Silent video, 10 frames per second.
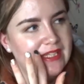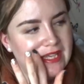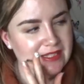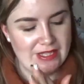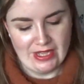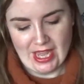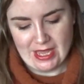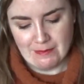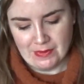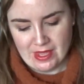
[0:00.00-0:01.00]
so that's
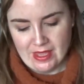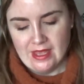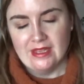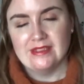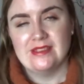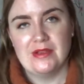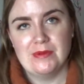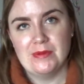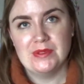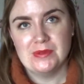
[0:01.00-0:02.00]
okay. So
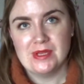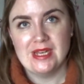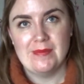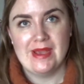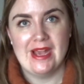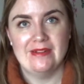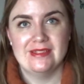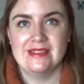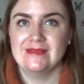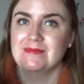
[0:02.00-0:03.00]
we were talking about
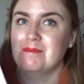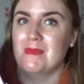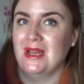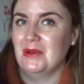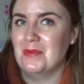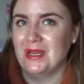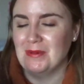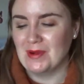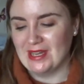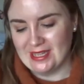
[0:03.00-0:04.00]
my little money
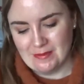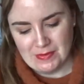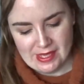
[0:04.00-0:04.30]
wallet.